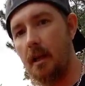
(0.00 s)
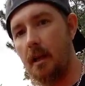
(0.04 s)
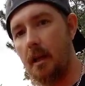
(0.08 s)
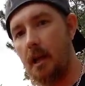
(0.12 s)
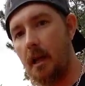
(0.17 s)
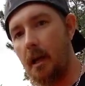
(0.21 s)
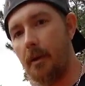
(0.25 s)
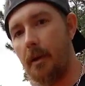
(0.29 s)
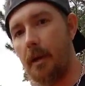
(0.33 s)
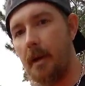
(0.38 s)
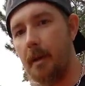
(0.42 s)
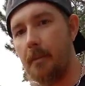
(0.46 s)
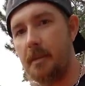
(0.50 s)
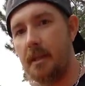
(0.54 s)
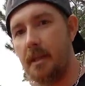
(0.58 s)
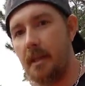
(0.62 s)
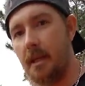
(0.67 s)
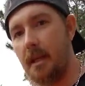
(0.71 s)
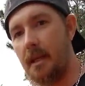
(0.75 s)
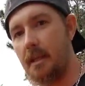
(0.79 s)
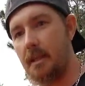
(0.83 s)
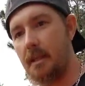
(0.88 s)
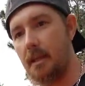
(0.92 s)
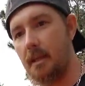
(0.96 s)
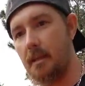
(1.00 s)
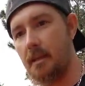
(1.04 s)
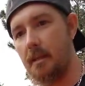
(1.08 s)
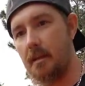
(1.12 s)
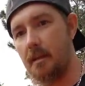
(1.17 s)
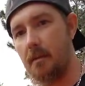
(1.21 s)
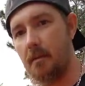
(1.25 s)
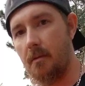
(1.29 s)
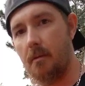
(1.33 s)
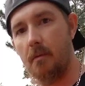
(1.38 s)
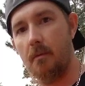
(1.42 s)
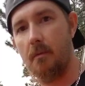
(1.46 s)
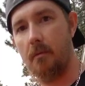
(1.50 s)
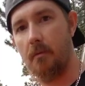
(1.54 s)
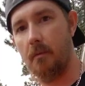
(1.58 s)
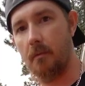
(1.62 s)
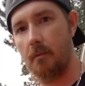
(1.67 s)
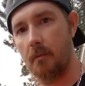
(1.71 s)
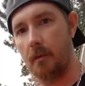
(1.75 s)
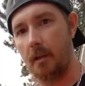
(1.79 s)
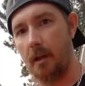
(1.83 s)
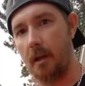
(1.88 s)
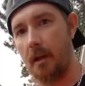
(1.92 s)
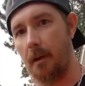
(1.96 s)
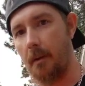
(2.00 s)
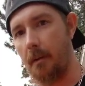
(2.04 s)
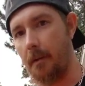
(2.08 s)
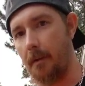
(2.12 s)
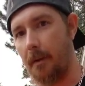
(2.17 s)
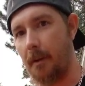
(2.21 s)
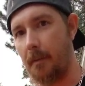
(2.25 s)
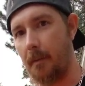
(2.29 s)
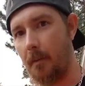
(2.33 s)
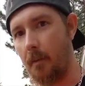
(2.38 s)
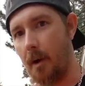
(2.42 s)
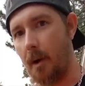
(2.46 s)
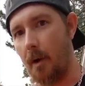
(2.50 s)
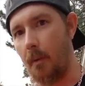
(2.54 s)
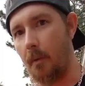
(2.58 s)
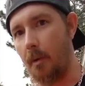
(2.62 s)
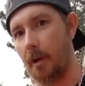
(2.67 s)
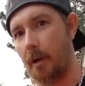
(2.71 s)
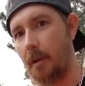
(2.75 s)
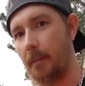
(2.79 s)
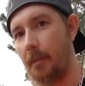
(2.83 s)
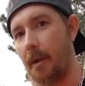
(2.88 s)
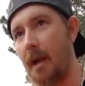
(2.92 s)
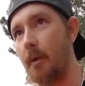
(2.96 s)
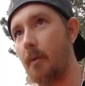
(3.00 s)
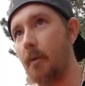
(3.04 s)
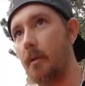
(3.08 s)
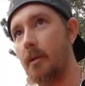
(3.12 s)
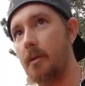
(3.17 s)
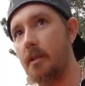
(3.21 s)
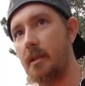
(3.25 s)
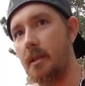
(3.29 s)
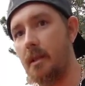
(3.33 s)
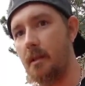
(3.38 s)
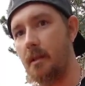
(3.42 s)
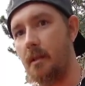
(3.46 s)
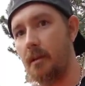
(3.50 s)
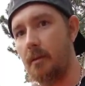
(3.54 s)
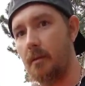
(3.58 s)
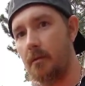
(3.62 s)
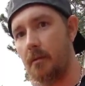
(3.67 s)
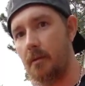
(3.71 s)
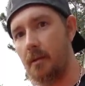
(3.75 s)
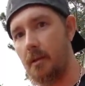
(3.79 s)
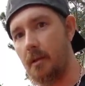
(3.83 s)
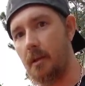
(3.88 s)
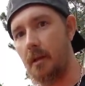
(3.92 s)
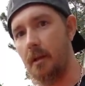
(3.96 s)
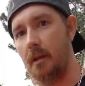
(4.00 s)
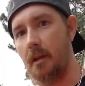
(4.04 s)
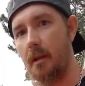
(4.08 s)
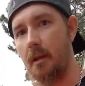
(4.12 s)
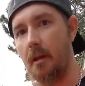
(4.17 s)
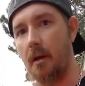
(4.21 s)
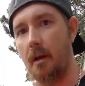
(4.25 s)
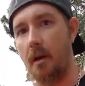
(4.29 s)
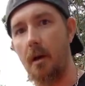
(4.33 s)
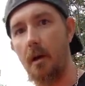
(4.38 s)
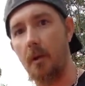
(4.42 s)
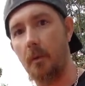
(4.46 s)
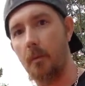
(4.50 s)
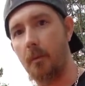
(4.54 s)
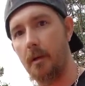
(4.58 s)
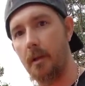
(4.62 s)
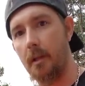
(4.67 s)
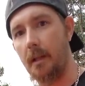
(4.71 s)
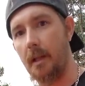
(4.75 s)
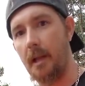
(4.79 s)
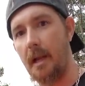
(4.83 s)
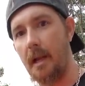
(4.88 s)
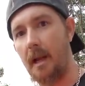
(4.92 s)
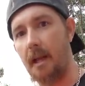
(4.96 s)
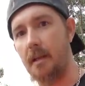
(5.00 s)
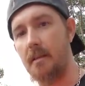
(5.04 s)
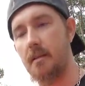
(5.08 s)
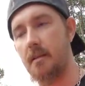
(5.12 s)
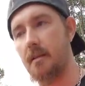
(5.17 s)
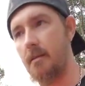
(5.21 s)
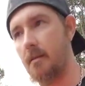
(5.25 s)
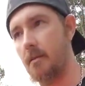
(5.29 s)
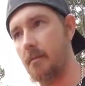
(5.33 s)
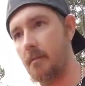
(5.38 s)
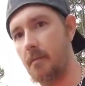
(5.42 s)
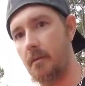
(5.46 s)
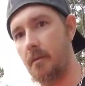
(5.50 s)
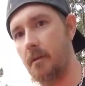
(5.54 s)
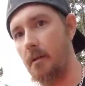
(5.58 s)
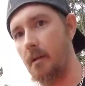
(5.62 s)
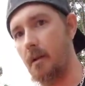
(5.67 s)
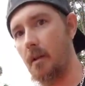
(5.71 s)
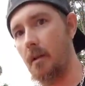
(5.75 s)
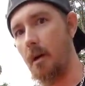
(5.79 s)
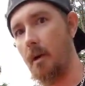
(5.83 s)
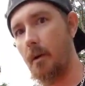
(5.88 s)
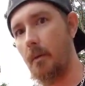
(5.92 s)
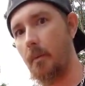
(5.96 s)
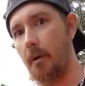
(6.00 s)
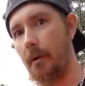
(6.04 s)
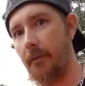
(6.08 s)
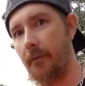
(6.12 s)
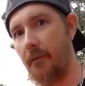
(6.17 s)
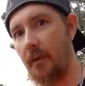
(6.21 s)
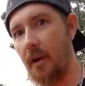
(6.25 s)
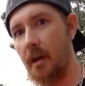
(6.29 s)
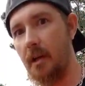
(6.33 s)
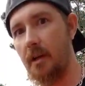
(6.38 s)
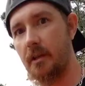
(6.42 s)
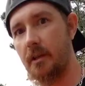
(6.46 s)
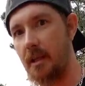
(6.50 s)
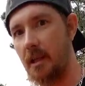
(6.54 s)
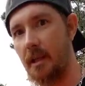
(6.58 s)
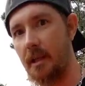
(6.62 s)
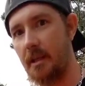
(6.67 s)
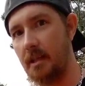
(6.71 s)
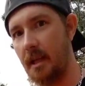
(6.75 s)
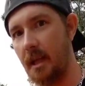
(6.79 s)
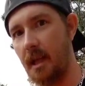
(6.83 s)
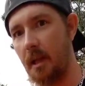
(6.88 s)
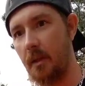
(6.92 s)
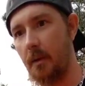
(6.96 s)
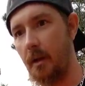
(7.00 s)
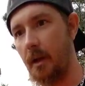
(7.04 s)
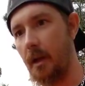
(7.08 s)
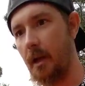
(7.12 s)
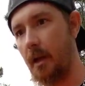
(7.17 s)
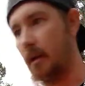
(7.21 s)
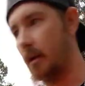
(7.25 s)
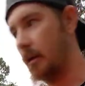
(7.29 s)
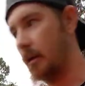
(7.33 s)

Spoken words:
all the way up to the easiest. Why work backwards and do the hard one last? Do the hard one first, and it's out of the way.